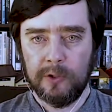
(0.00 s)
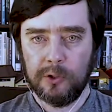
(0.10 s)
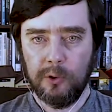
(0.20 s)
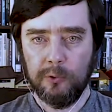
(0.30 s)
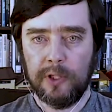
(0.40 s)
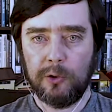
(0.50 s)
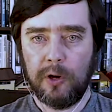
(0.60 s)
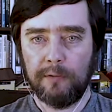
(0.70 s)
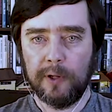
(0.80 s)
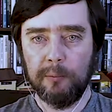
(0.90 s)
So there you
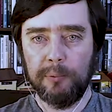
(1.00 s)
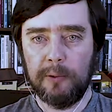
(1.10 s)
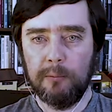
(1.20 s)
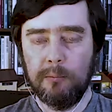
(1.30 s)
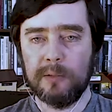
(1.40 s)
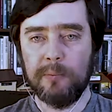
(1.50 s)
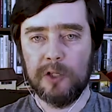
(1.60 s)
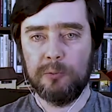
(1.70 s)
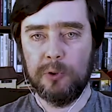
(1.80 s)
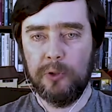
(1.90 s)
have a complete
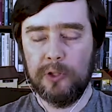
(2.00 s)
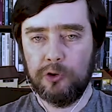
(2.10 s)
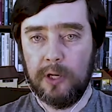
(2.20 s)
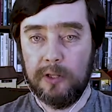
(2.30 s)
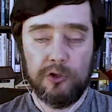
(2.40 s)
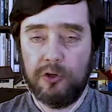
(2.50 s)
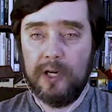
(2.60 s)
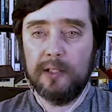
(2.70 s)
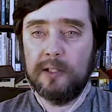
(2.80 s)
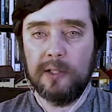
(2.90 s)
mismatch between the the
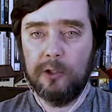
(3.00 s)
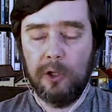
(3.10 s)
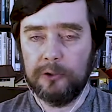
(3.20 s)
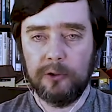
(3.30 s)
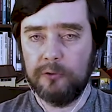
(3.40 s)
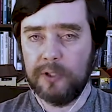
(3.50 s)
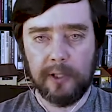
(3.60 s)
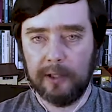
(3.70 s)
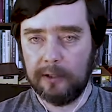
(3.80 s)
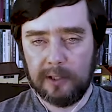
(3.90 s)
genetics is unaltered. You've still
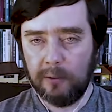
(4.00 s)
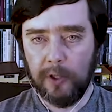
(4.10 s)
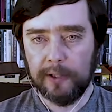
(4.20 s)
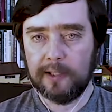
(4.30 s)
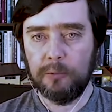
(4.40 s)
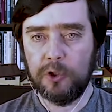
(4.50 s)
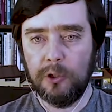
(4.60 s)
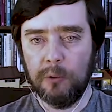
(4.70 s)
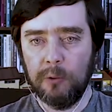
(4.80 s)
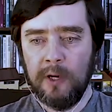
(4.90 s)
got the same wild type
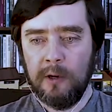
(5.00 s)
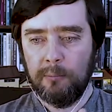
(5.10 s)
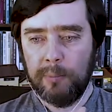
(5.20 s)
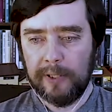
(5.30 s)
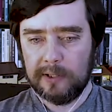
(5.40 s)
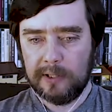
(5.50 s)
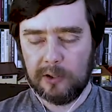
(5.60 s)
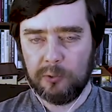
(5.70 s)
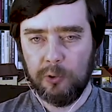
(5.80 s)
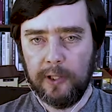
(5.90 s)
genome, but the
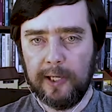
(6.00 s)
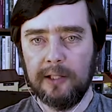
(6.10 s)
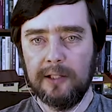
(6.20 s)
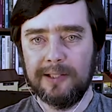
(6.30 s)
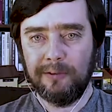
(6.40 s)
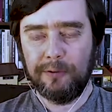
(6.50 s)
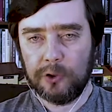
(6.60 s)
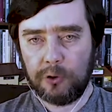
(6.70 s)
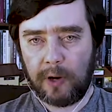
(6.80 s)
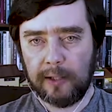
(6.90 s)
cells will land in a different
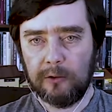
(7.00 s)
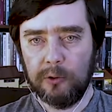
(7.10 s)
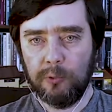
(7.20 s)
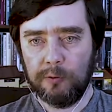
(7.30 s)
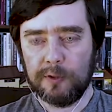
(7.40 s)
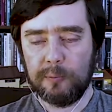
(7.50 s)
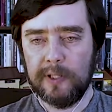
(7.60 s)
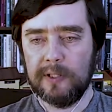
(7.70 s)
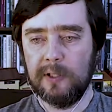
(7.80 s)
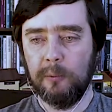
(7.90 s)
attractor in
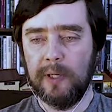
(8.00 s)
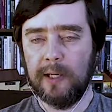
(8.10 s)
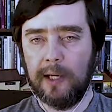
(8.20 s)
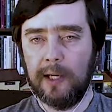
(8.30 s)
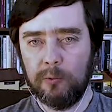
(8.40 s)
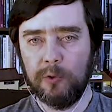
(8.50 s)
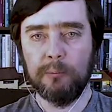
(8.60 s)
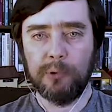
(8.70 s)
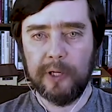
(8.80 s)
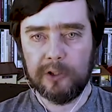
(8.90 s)
morphospace. They'll make a head with a
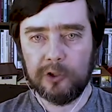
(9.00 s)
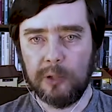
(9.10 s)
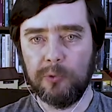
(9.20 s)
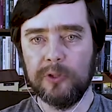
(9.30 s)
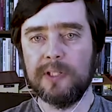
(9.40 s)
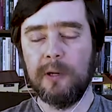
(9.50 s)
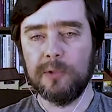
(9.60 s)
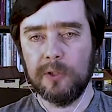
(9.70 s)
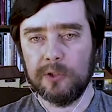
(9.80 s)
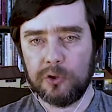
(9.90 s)
brain shape with a stem
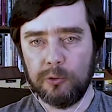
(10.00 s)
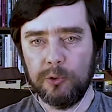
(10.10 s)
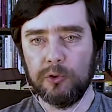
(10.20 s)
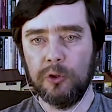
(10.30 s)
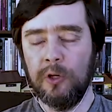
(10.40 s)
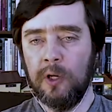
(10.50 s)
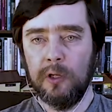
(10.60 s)
cell distribution,